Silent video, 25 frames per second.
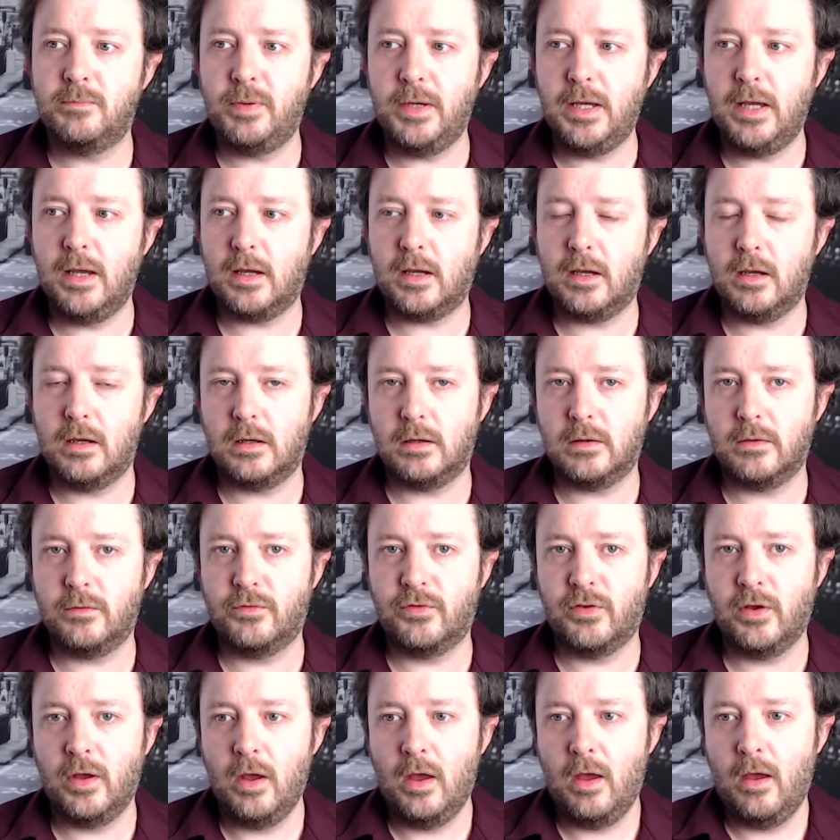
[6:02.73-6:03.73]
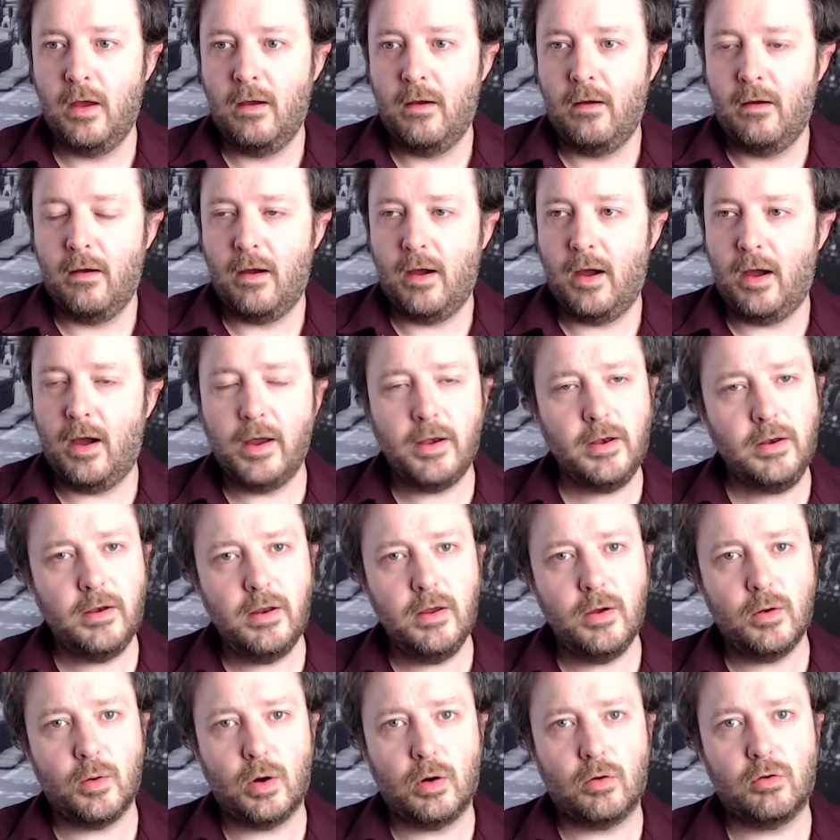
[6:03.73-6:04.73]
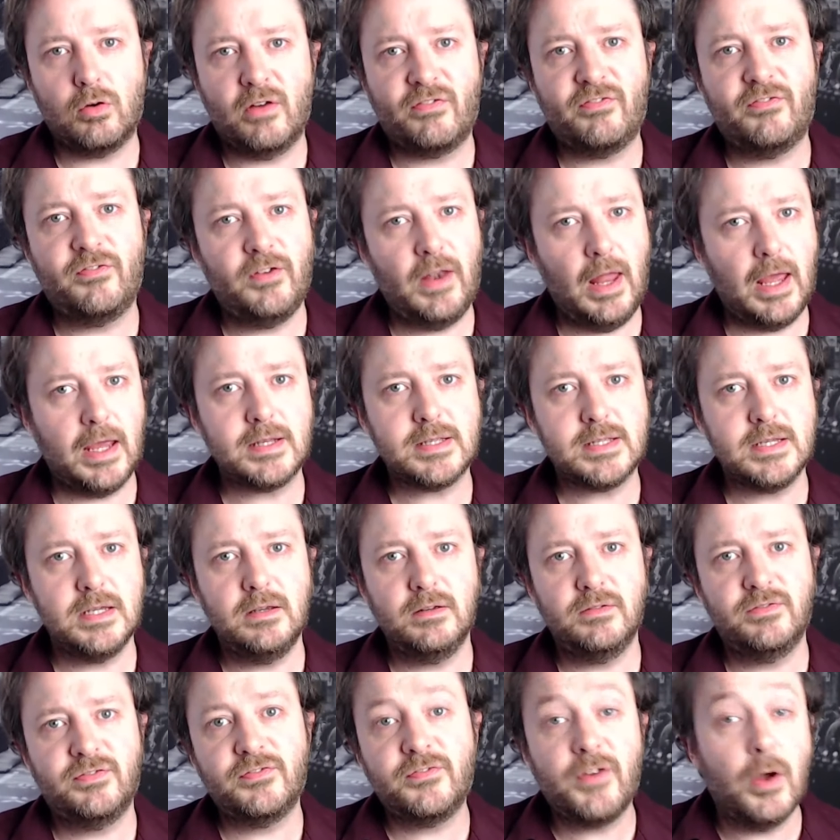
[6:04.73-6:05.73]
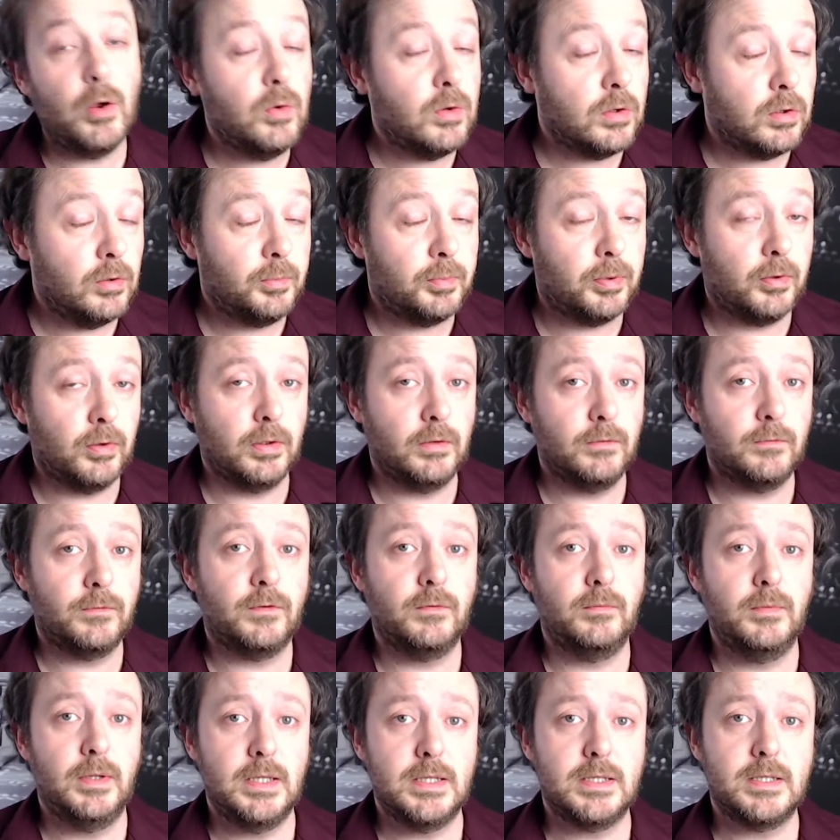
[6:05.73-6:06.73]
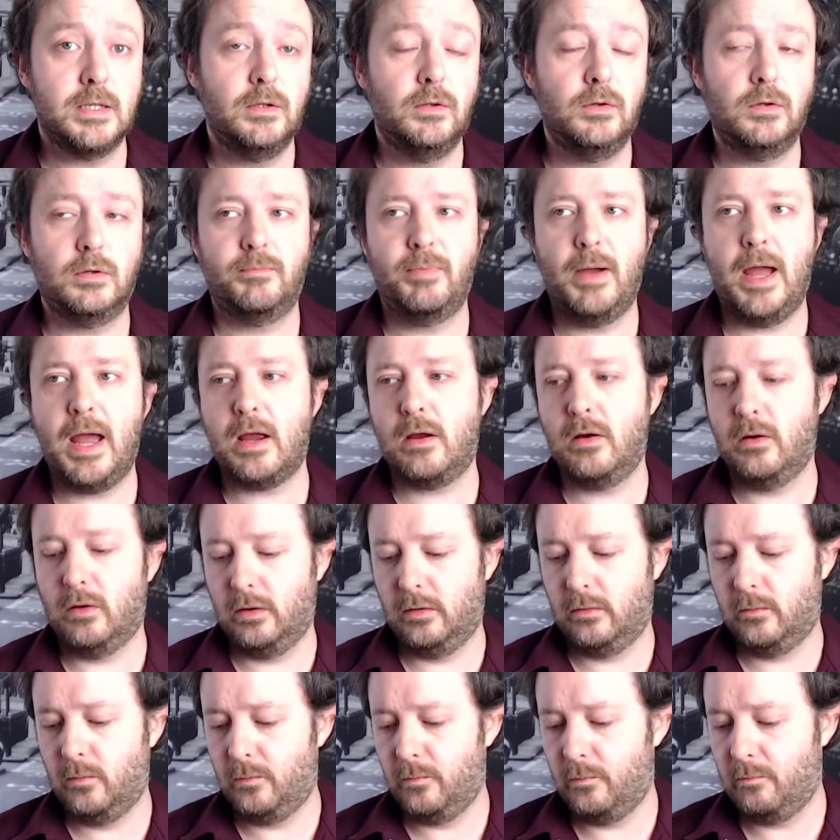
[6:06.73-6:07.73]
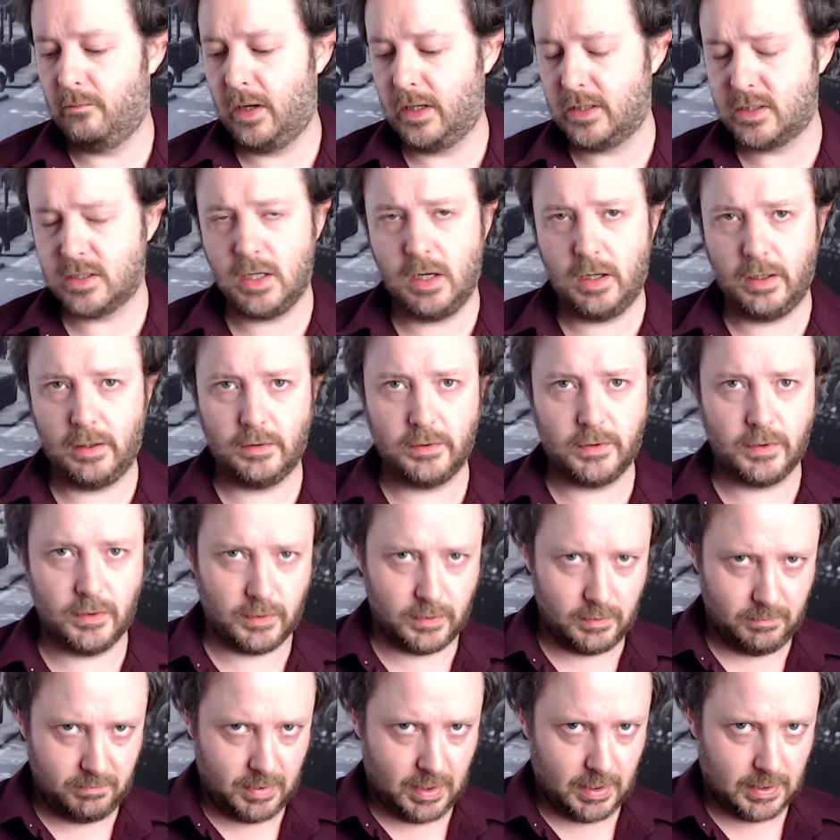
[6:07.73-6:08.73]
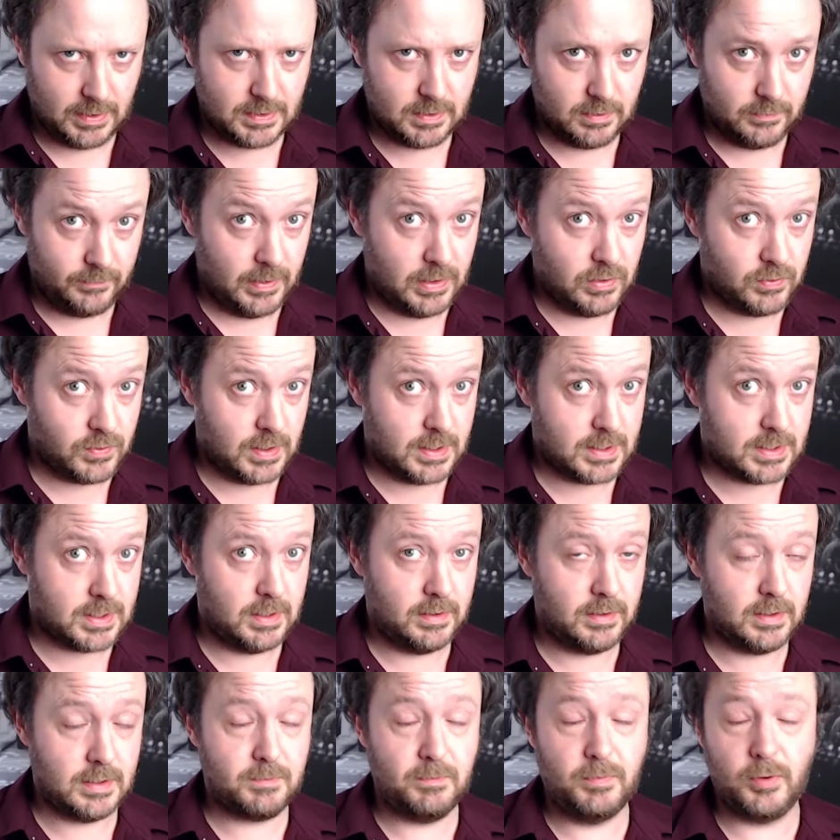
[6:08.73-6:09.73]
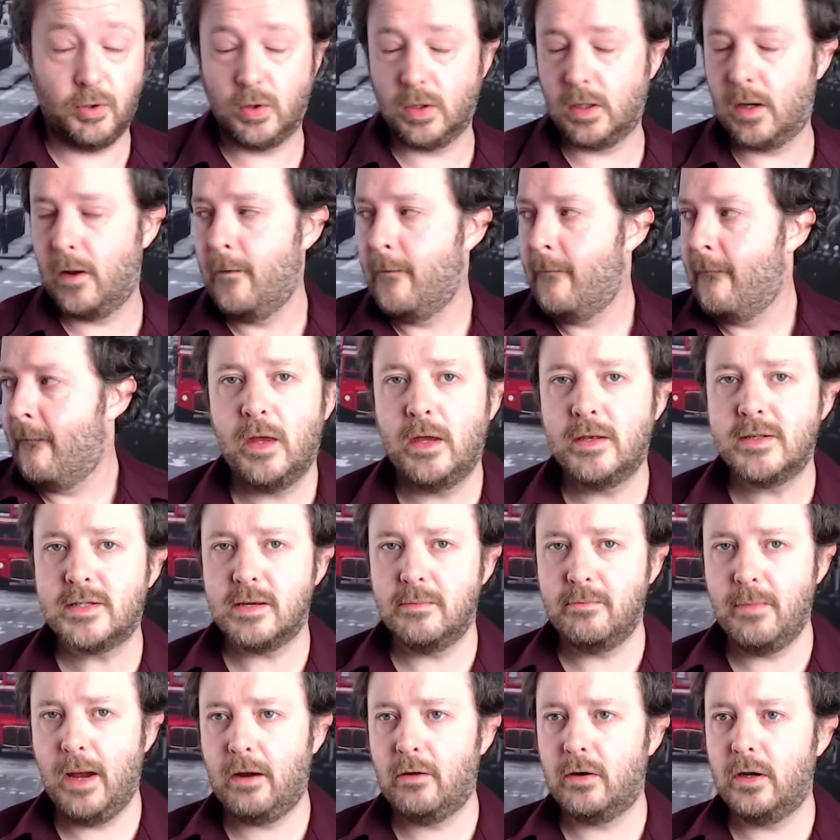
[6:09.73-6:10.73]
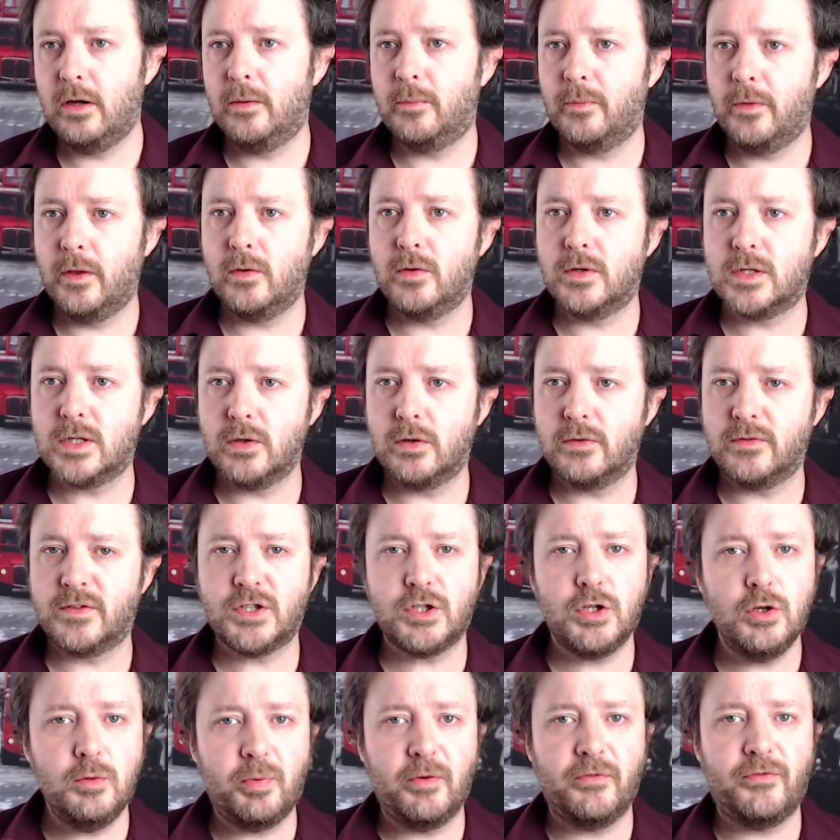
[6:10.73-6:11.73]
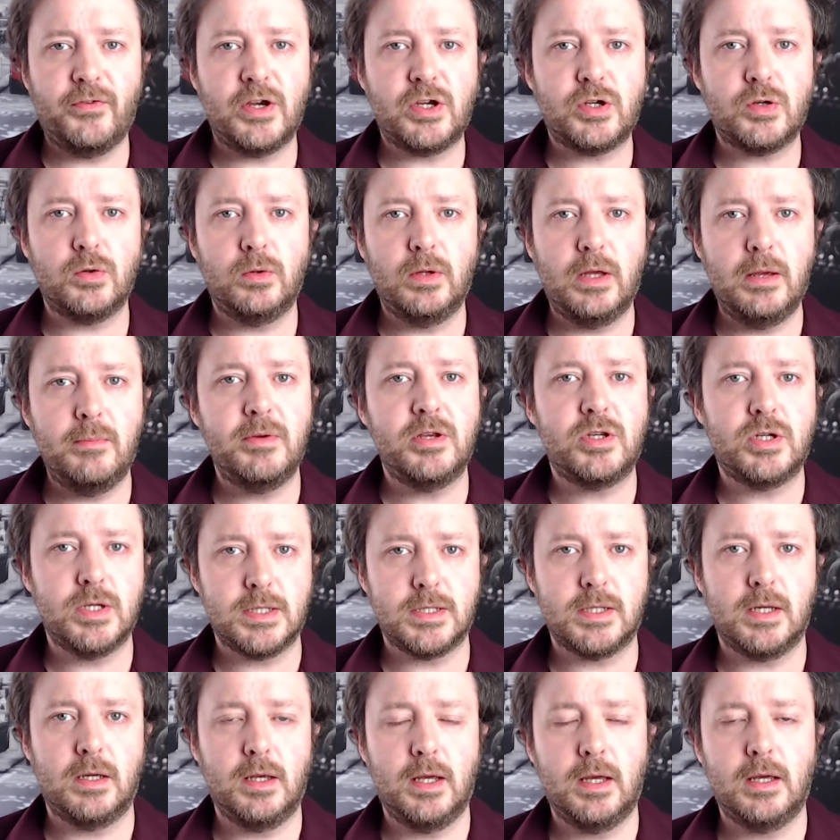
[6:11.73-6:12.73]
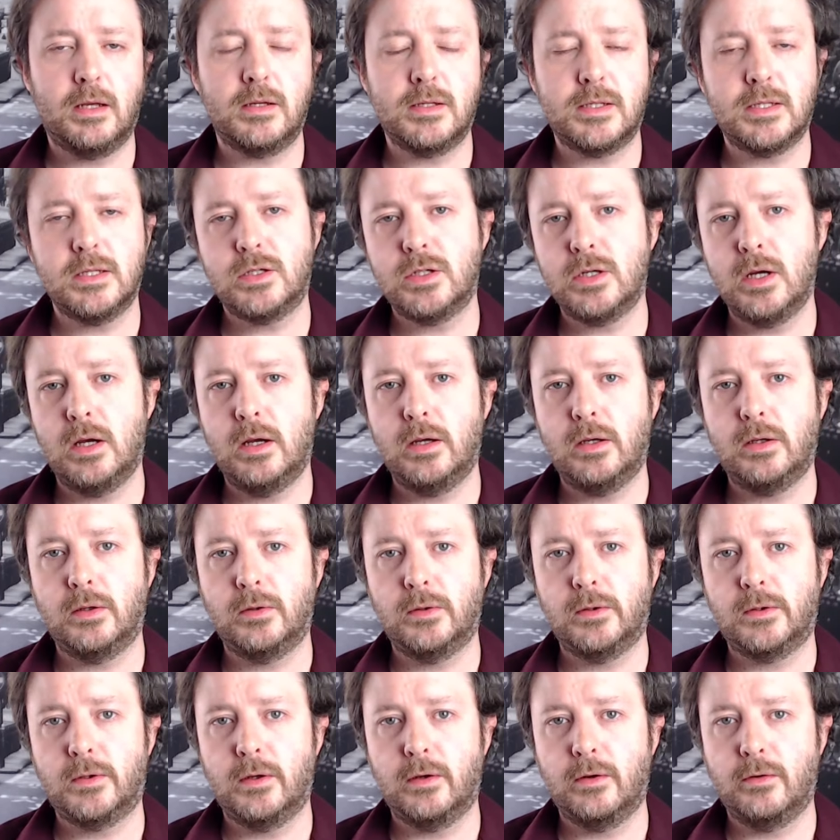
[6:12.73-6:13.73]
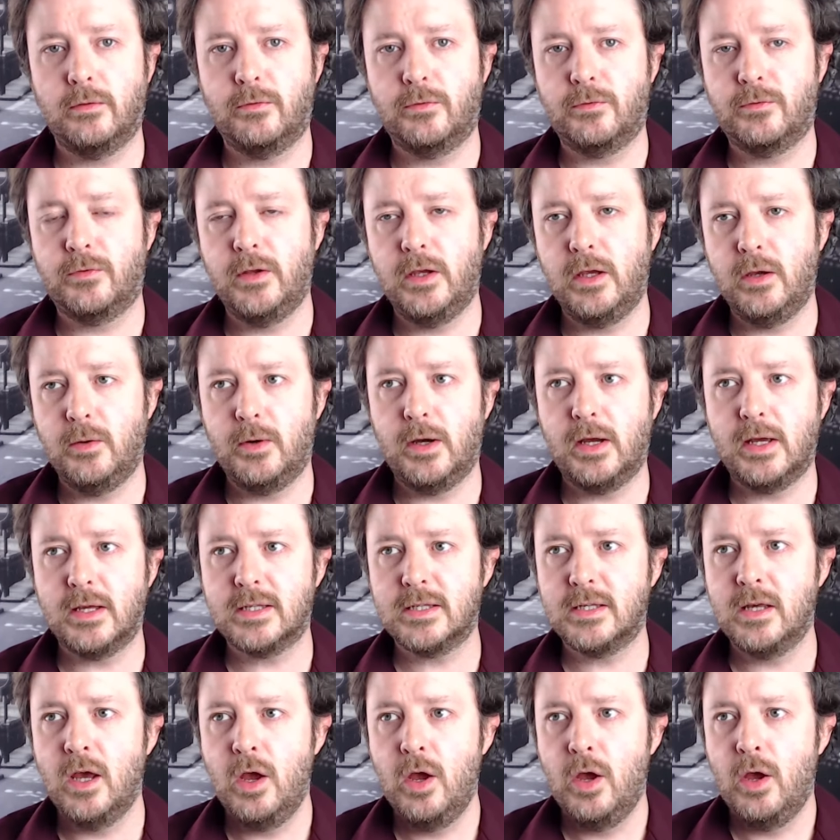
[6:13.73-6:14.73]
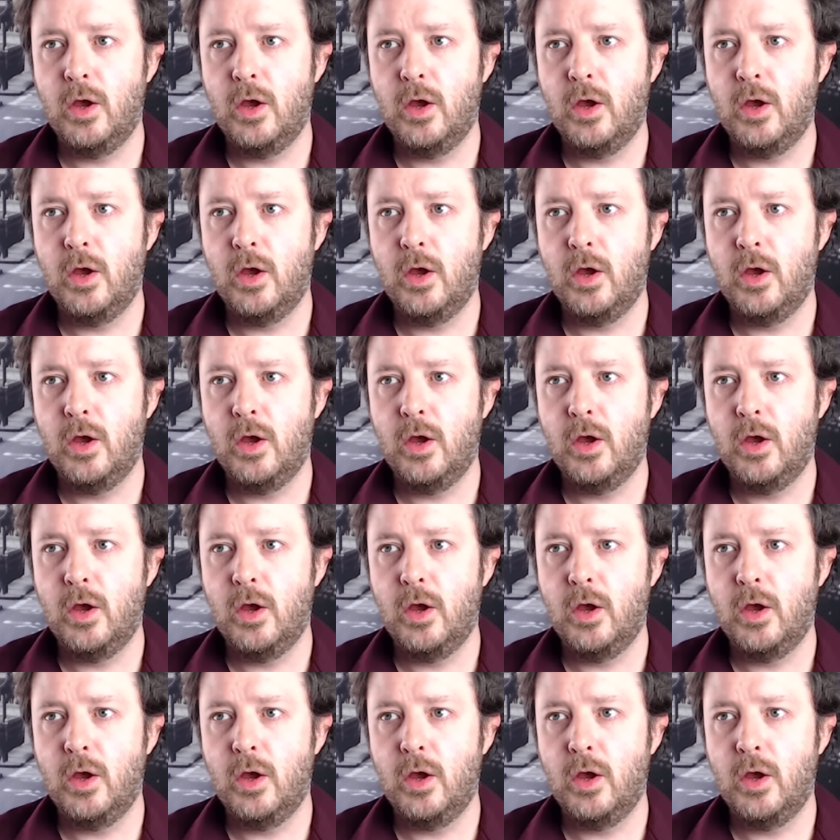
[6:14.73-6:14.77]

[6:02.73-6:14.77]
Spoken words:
be a kind of, I don't know, a reflective focal point for me to look back on my childhood and my sort of interest in this book, and to marry up those sort of superficial images I had as a child of the US